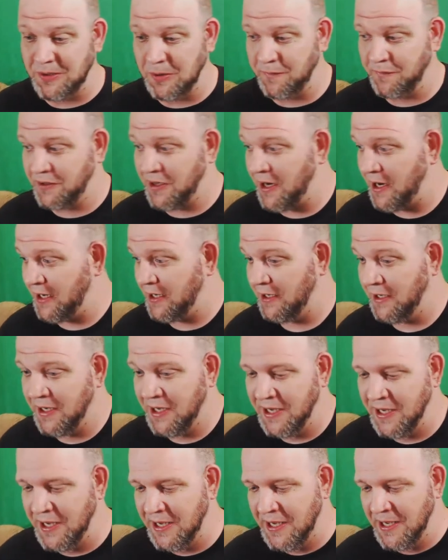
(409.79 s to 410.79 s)
so I've kind
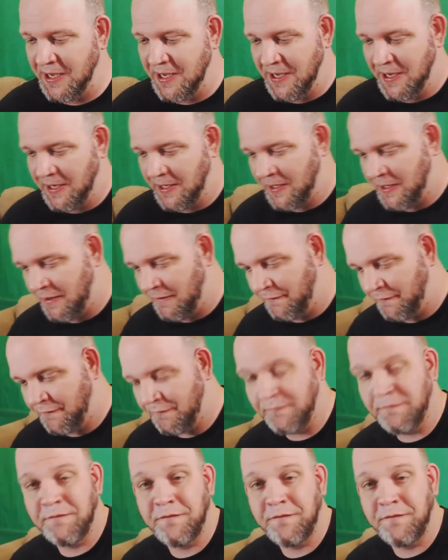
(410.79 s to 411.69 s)
of